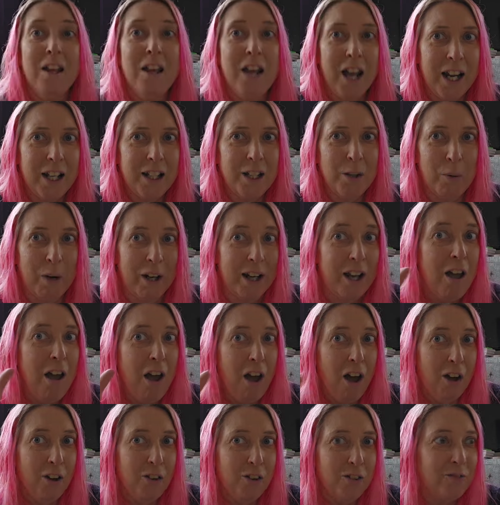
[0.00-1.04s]
Anyway,
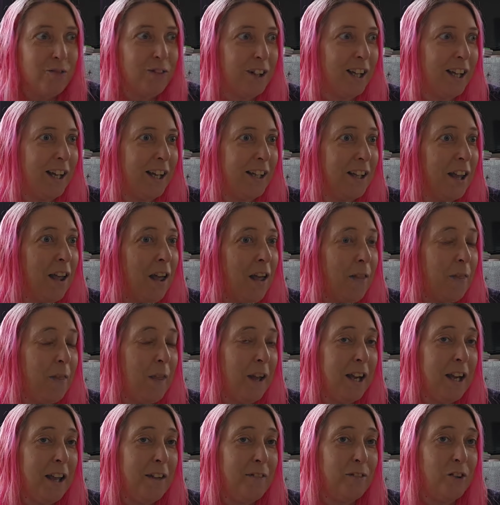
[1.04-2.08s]
hopefully
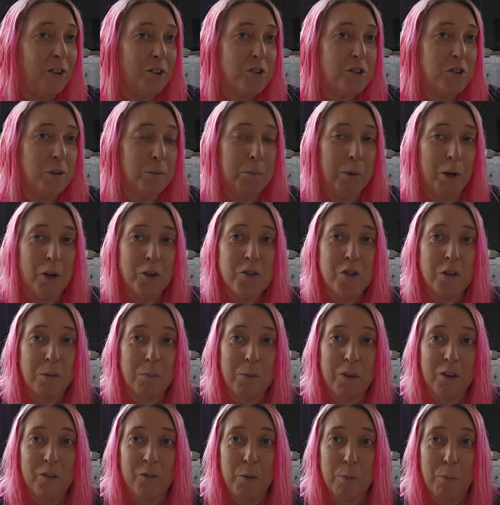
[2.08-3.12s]
they have got to the bottom
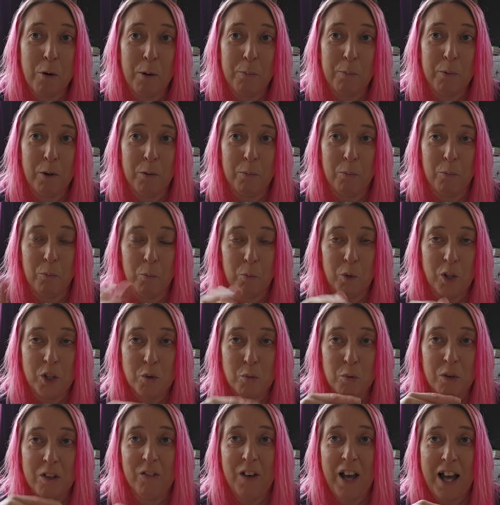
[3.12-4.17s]
of the problem which
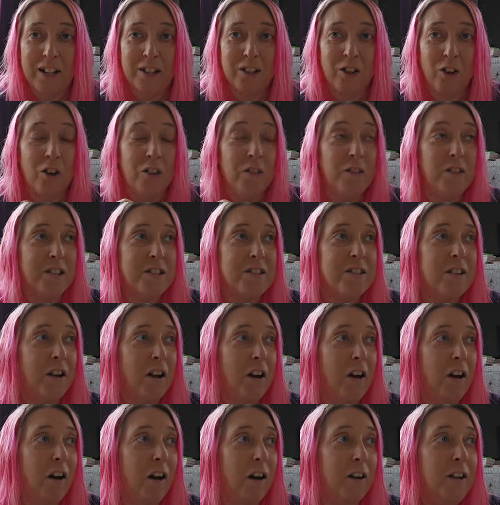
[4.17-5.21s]
we've had on this
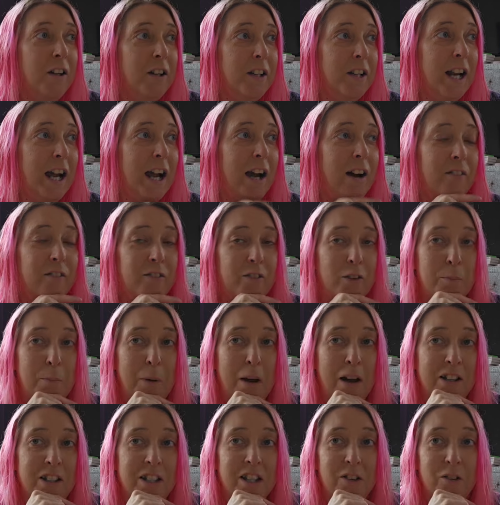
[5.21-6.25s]
car now for
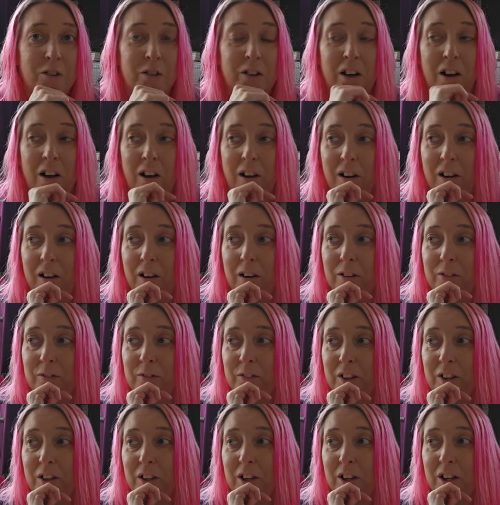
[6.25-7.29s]
about a year and a half.
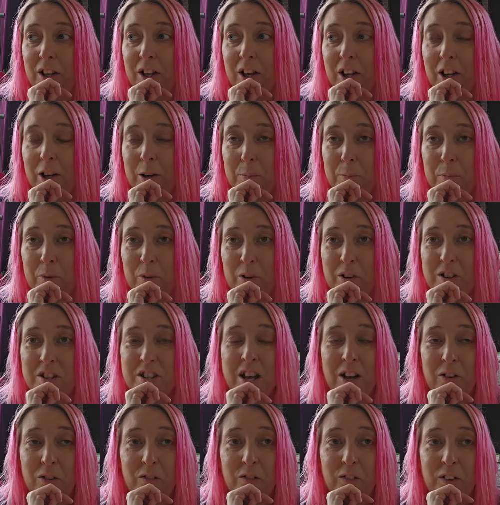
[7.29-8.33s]
A
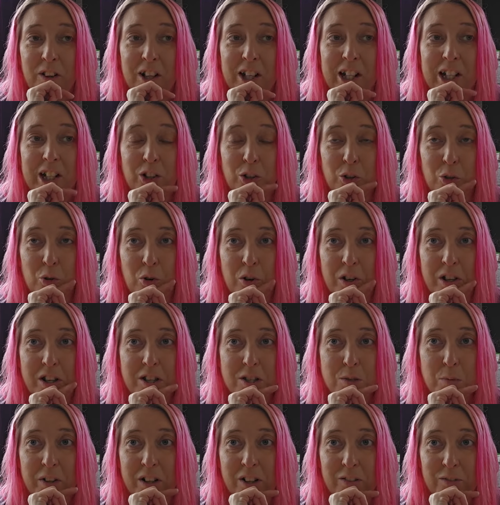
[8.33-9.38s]
terrifying
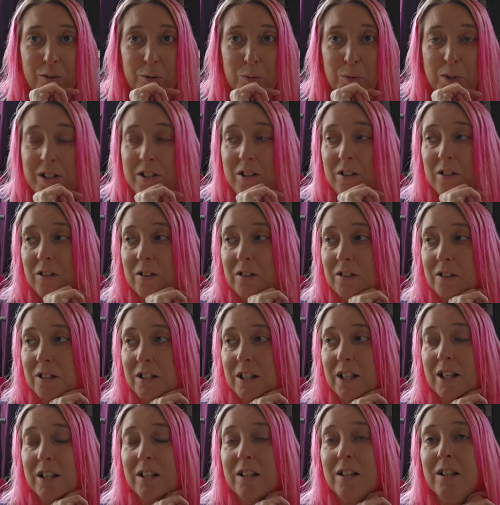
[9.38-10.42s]
noise whenever we turned
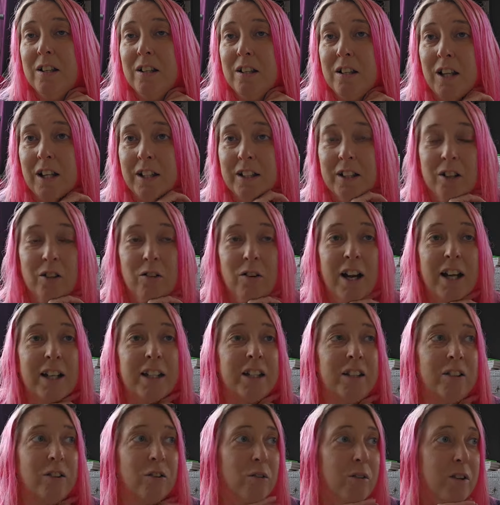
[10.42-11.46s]
it, like a
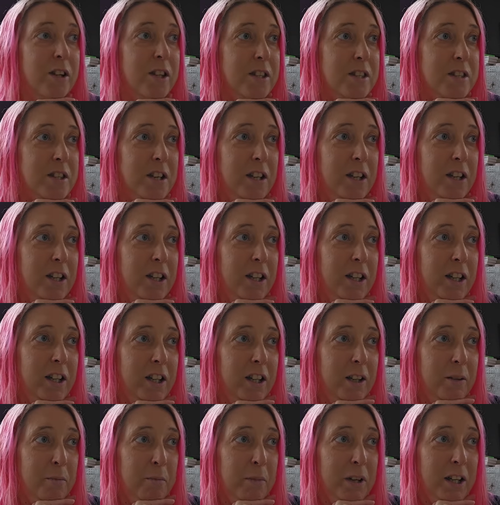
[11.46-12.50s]
cracking noise.
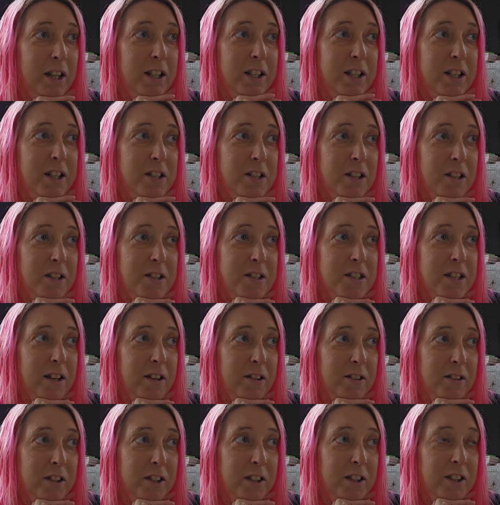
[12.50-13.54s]
And it turns
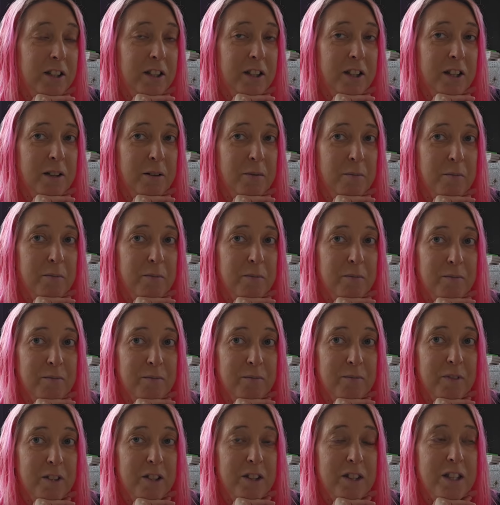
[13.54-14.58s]
out that
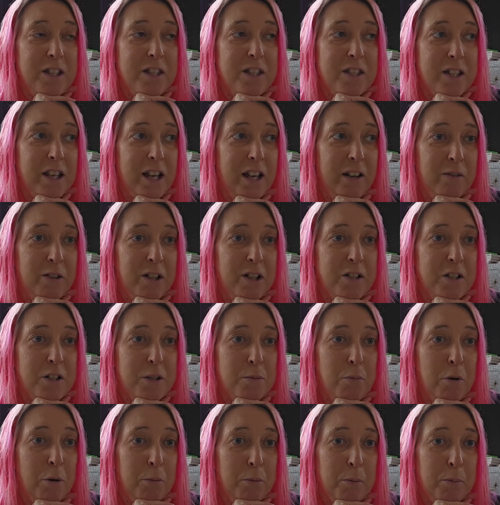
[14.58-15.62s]
this garage has
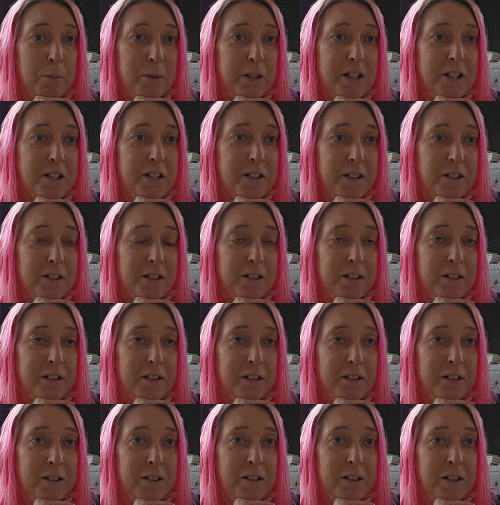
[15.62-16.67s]
probably done
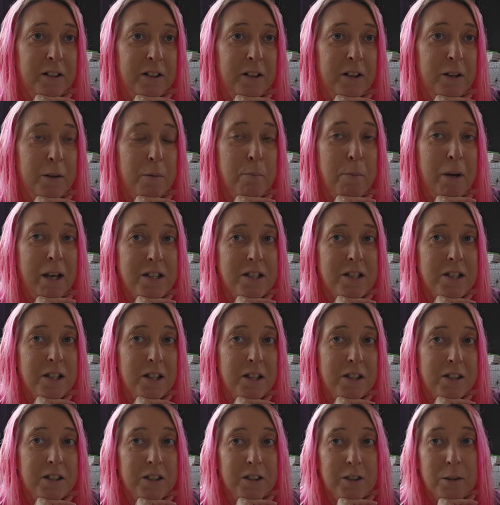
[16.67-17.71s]
better
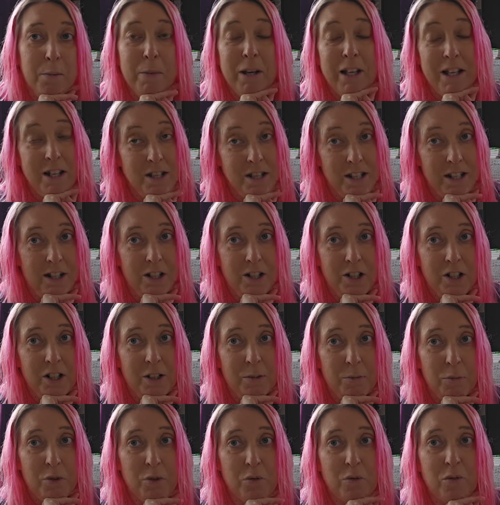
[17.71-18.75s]
than the main dealership,
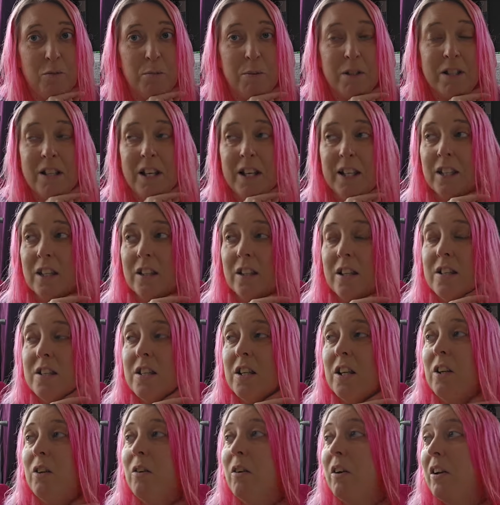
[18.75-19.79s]
which we've been taking it to,
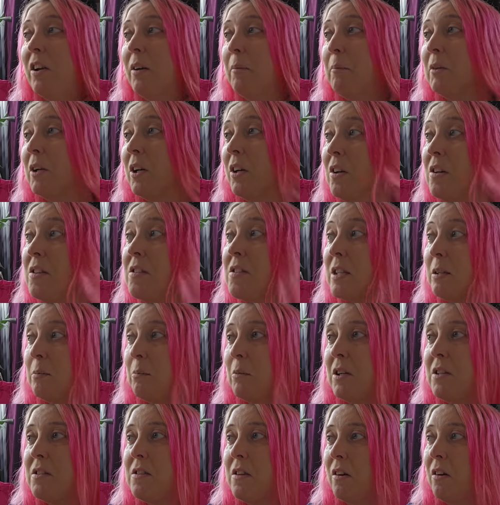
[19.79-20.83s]
and I'm cursing
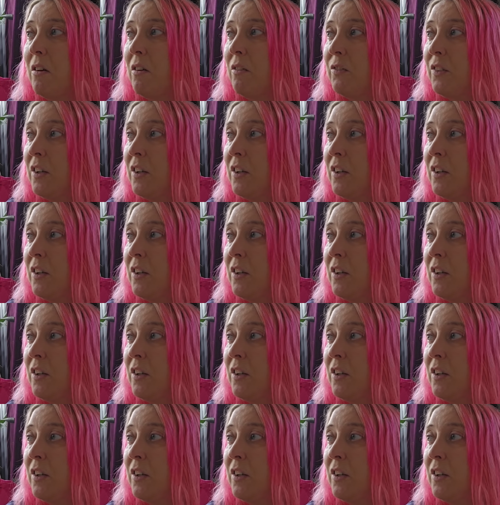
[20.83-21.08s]
myself.